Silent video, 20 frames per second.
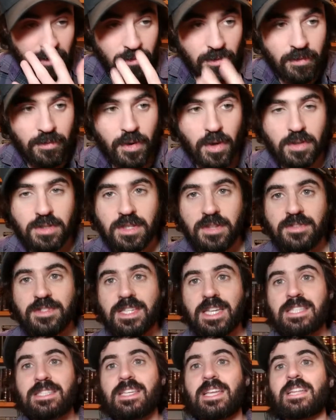Rav Yosef
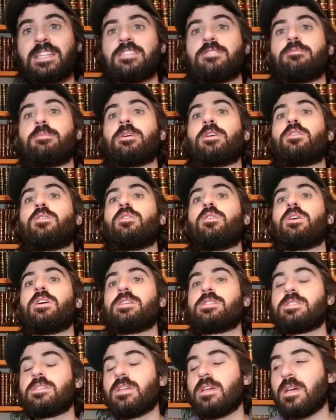says that it's
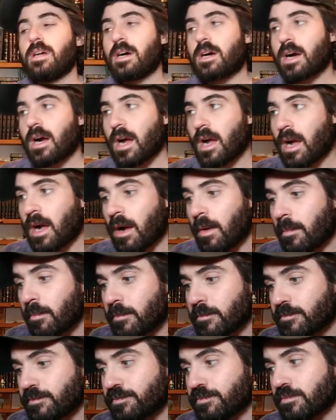because
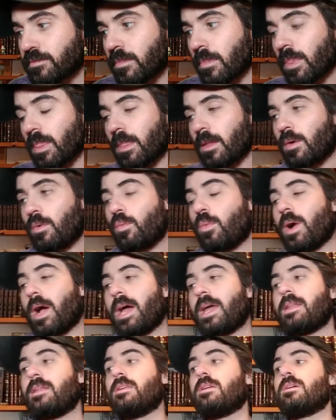um,
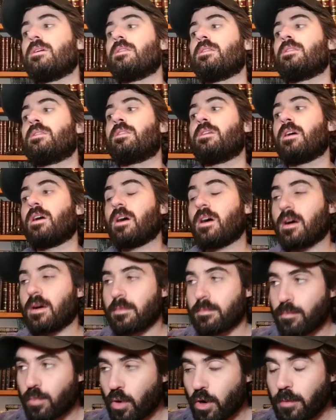when
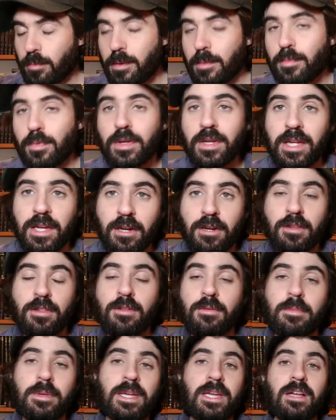the poor people hear
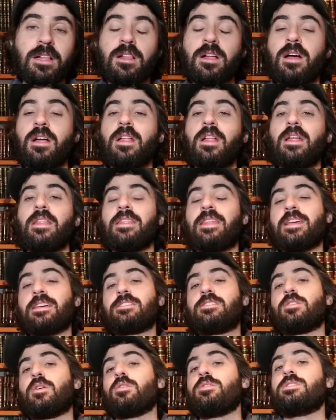the Megillah, they
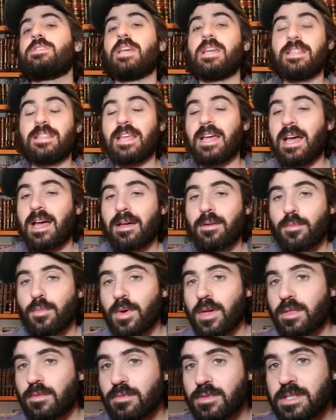associate that
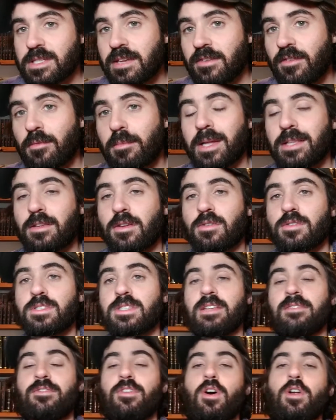with receiving
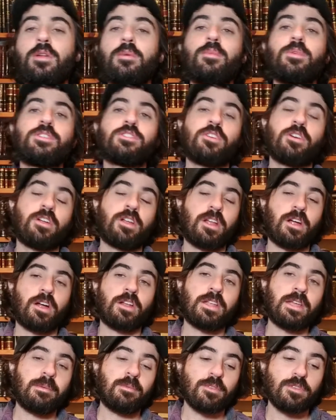matanos levionim, which are
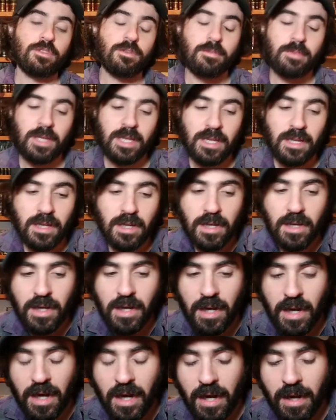unable to be
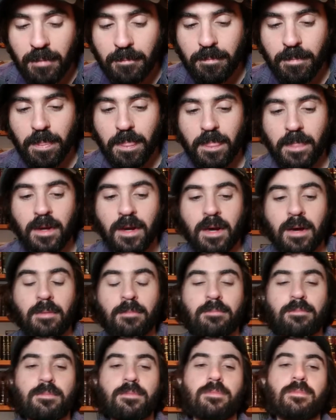um,
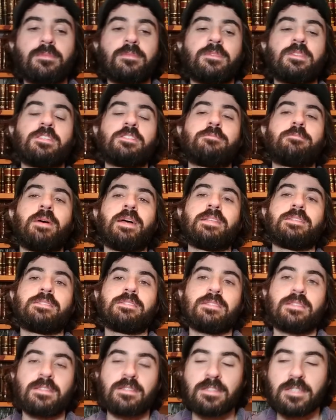um,
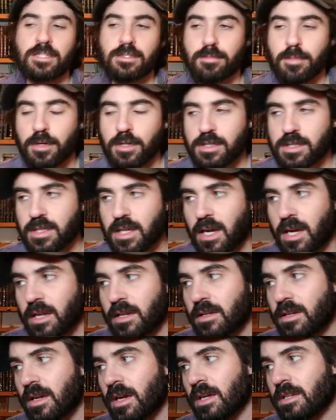dispensed dispersed
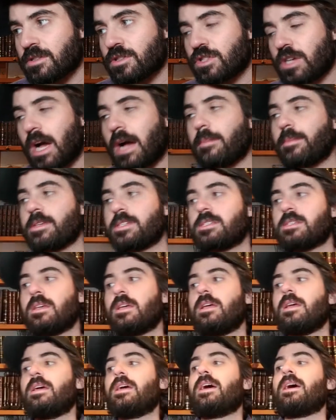on on Shabbos,
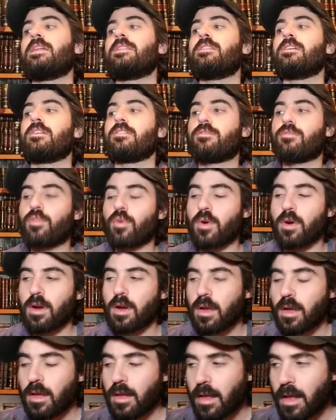and
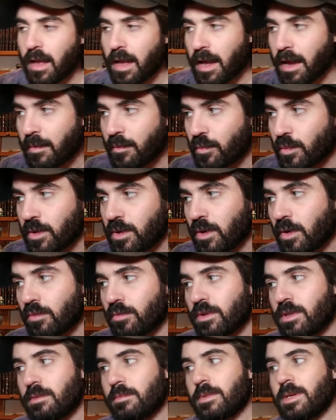therefore um, we
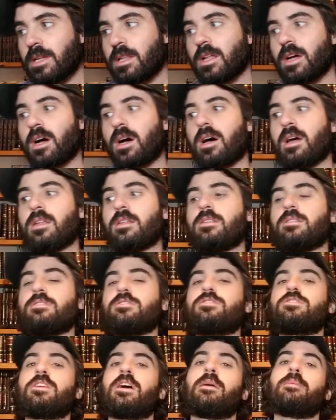don't read the Megillah on
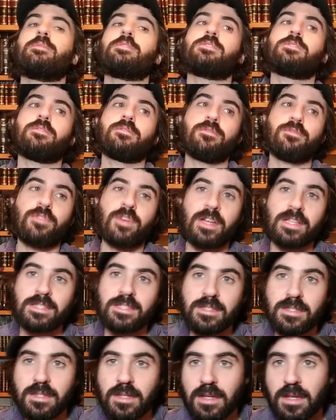Shabbos.
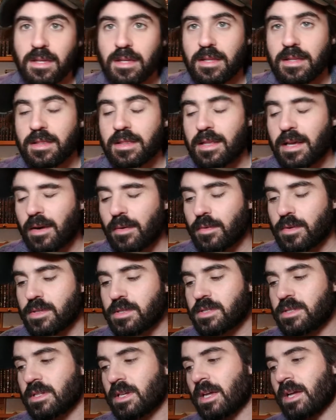Friends. That
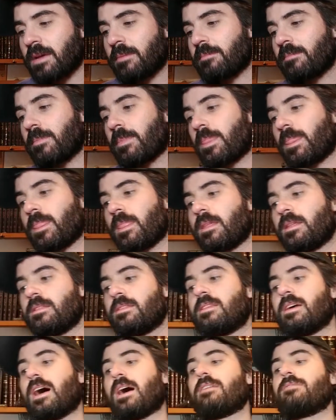was um,
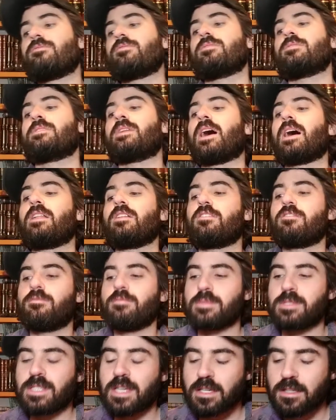Daf Dalet
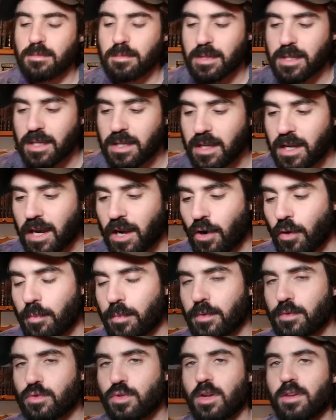from Masechet Megillah. I
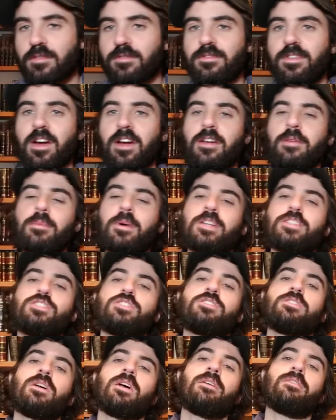hope you enjoyed it very
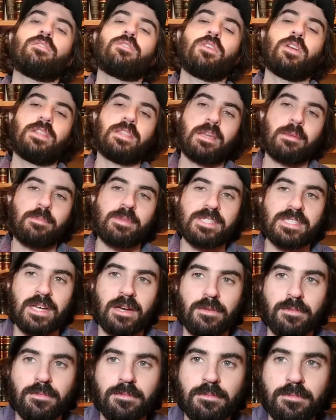much. Have a great day. Peace
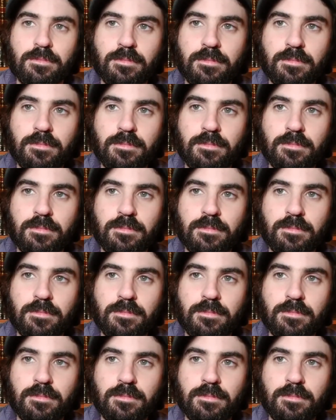out.